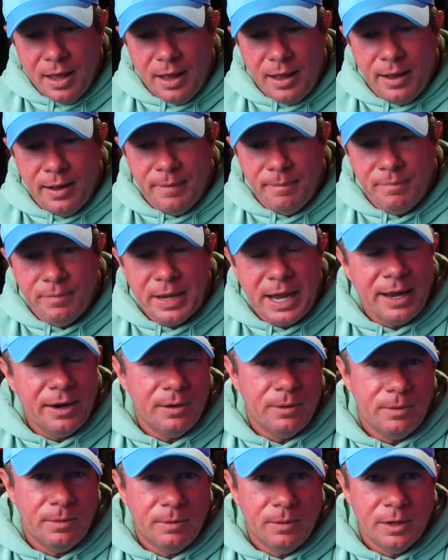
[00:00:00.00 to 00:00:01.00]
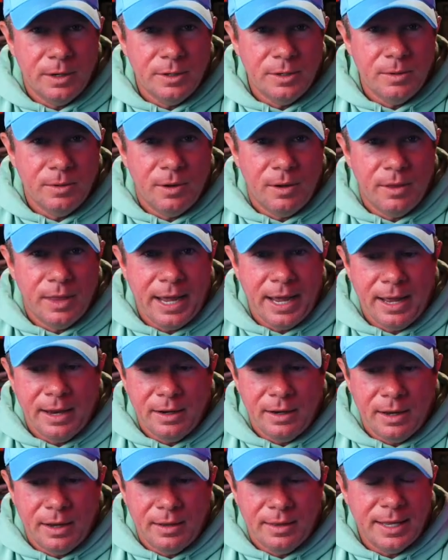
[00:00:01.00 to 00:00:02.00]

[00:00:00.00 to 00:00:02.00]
I don't want to do all that.